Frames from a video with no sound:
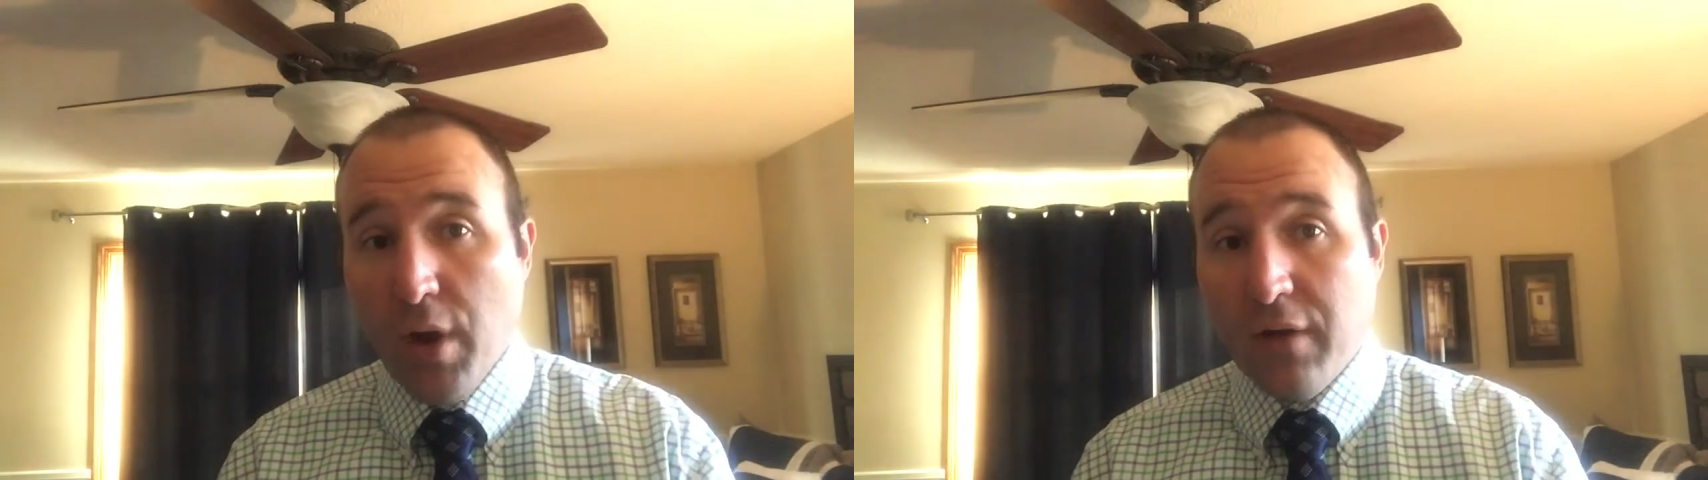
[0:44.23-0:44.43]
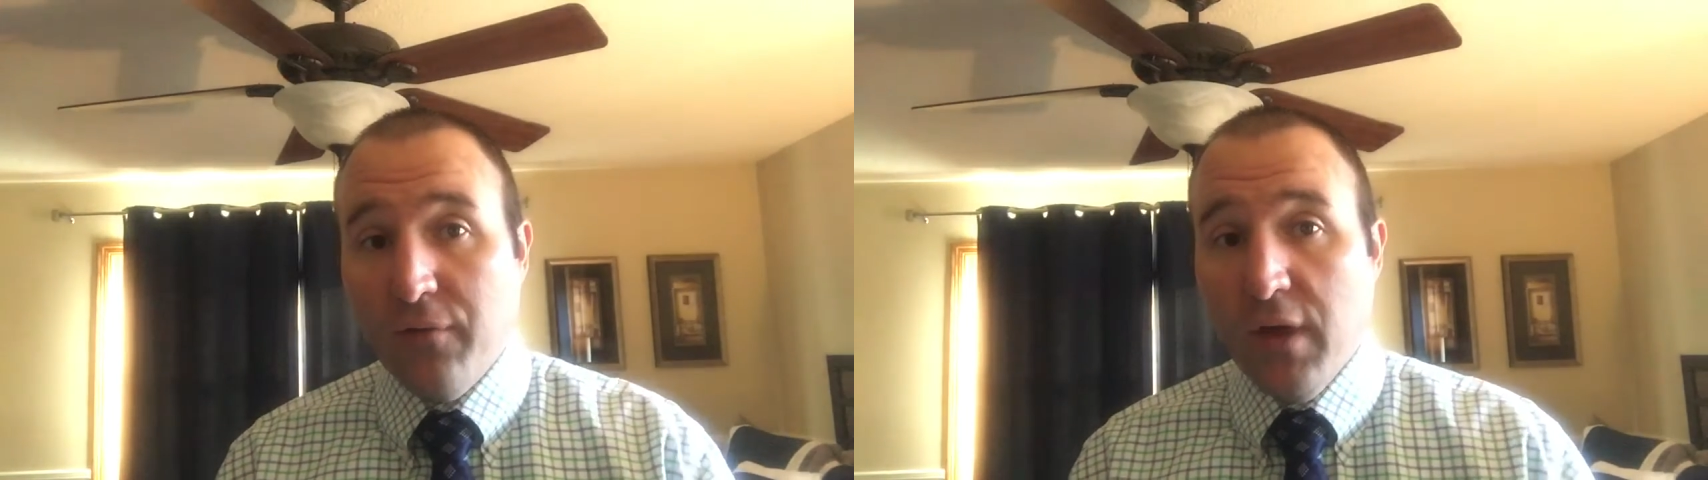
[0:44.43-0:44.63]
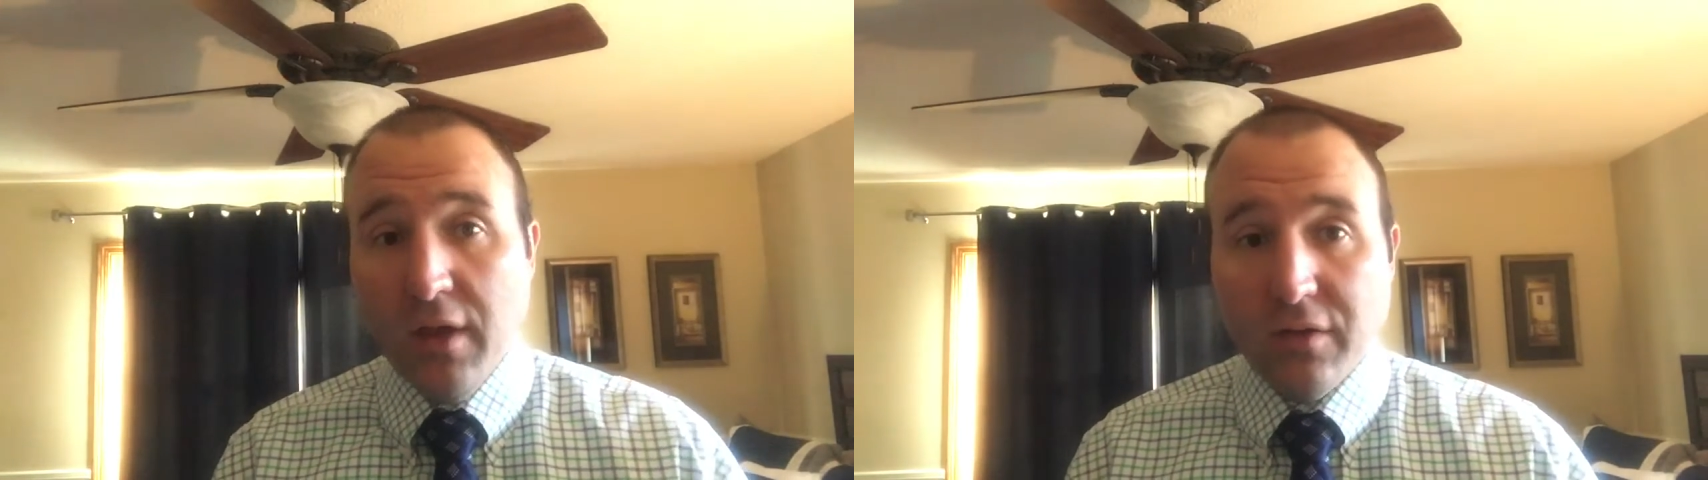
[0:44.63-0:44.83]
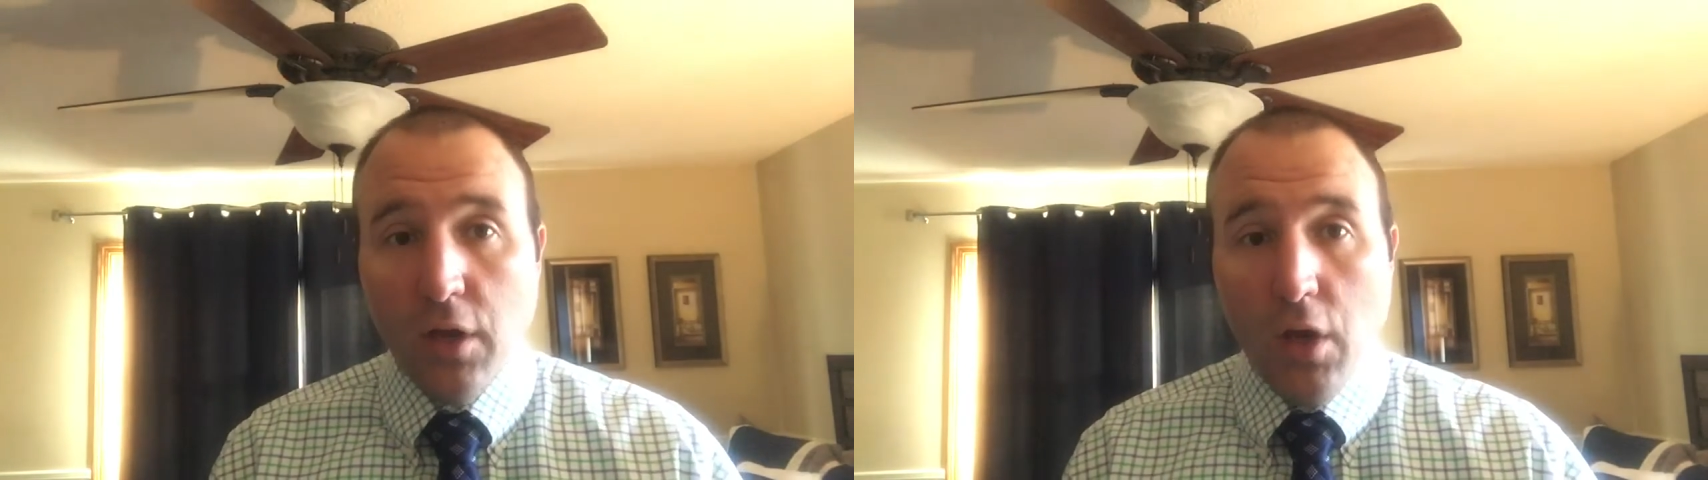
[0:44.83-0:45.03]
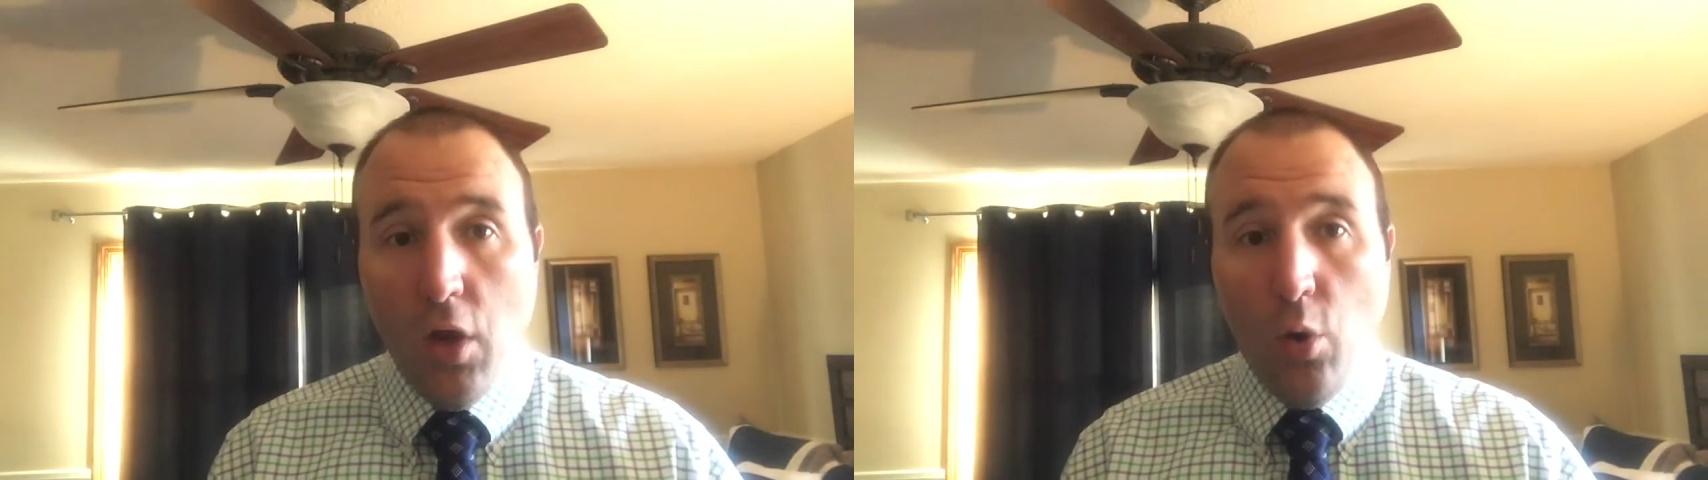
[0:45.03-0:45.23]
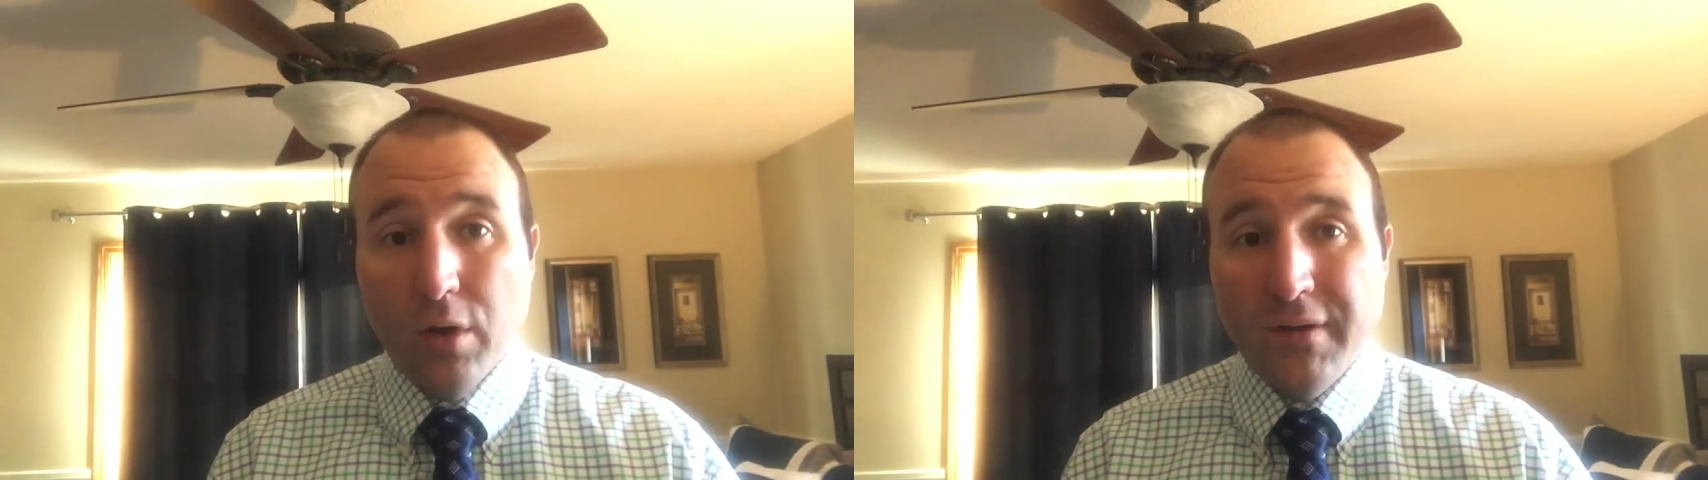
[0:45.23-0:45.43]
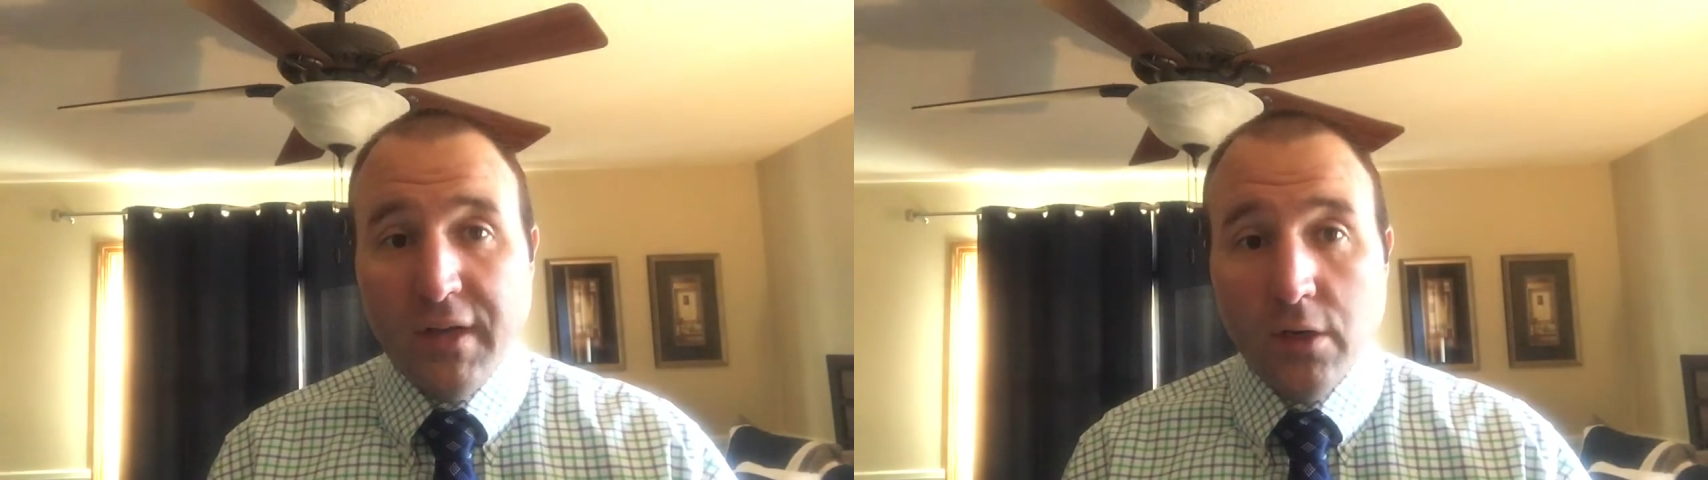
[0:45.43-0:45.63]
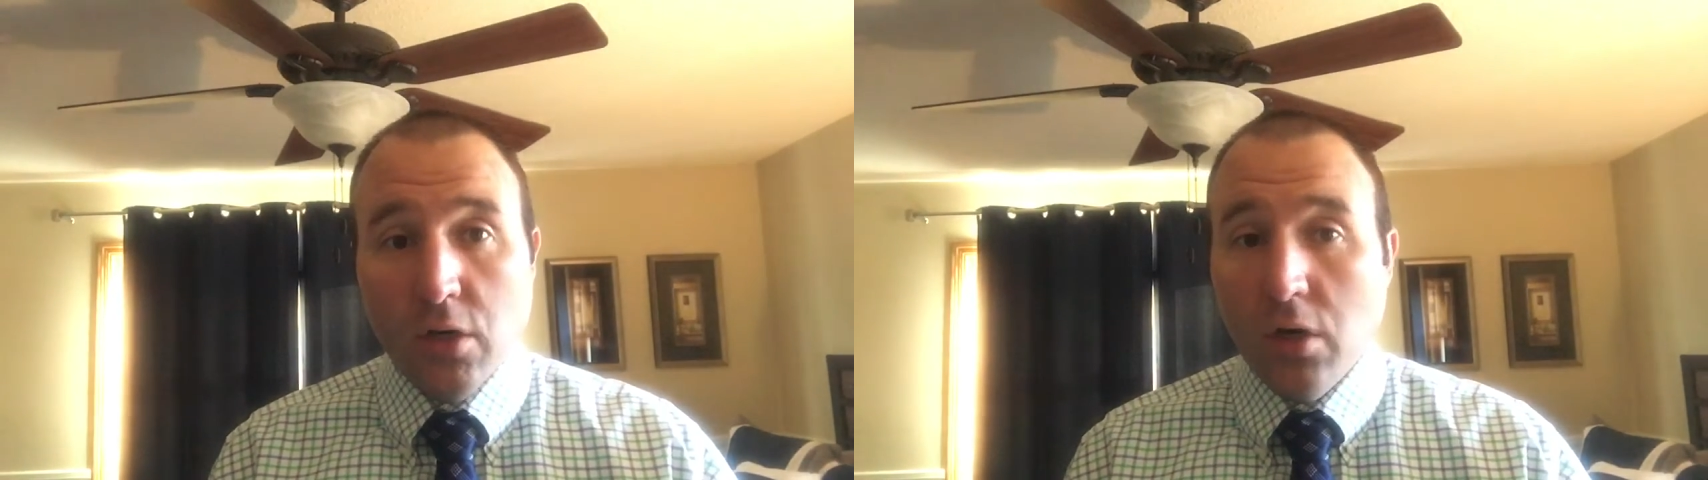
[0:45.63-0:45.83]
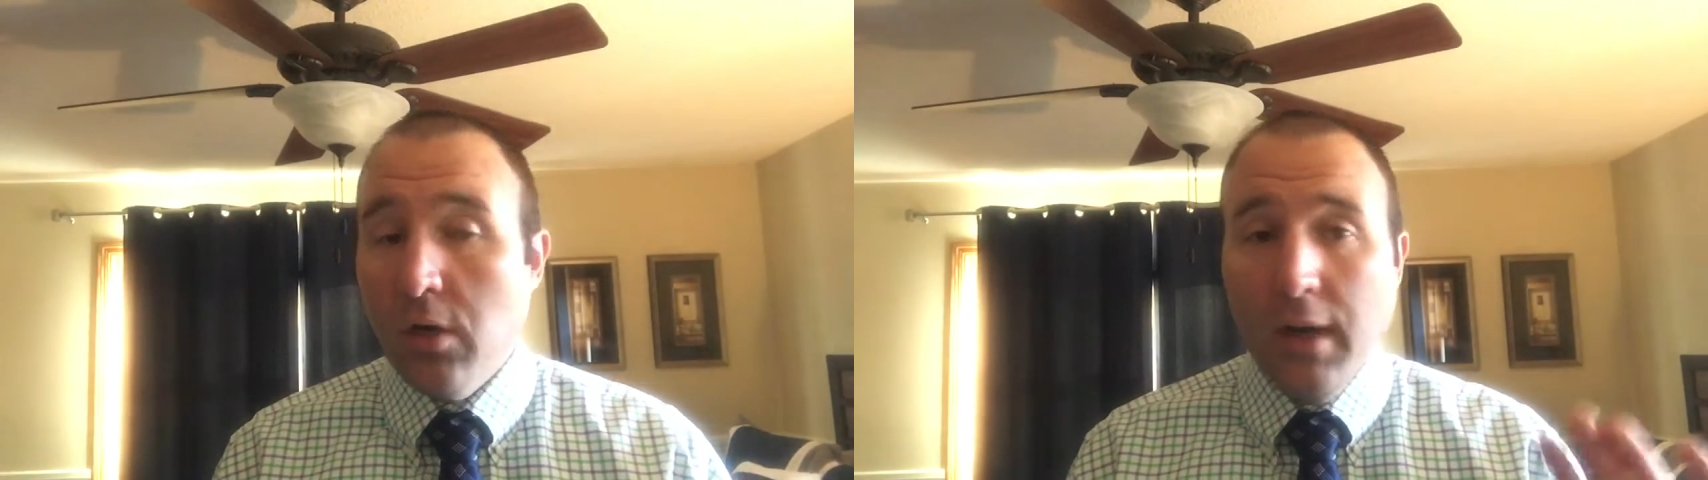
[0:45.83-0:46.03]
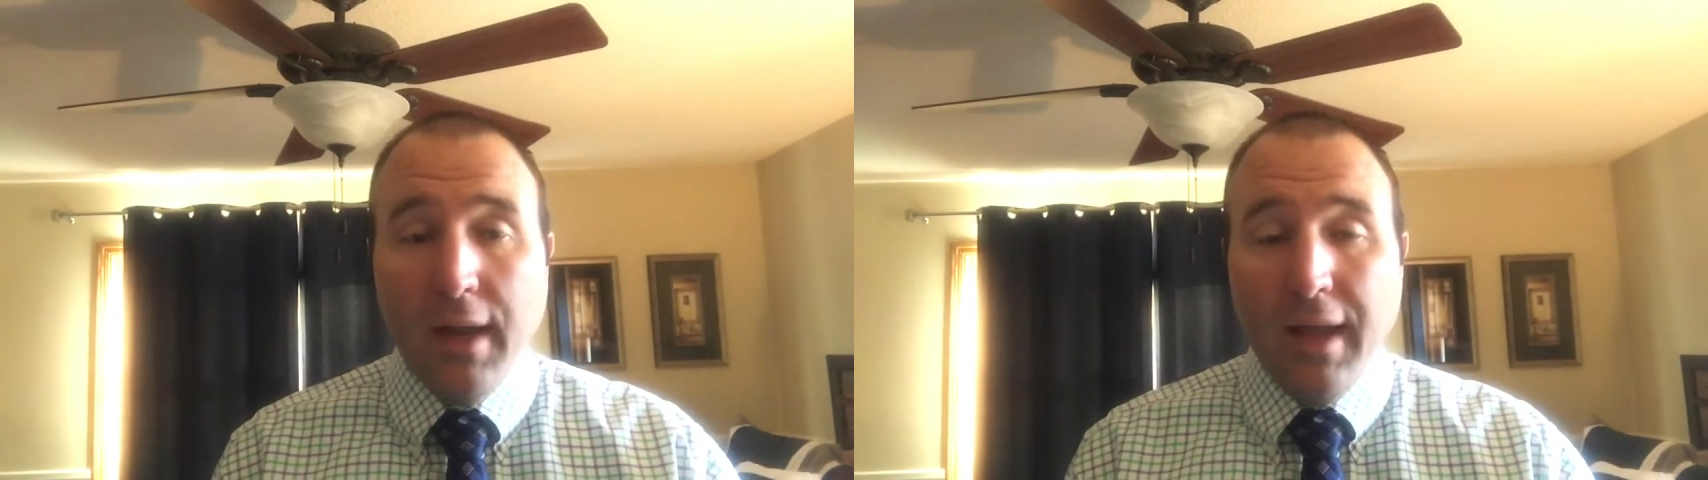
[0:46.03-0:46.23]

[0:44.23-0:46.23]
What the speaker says: breakfast or dinner.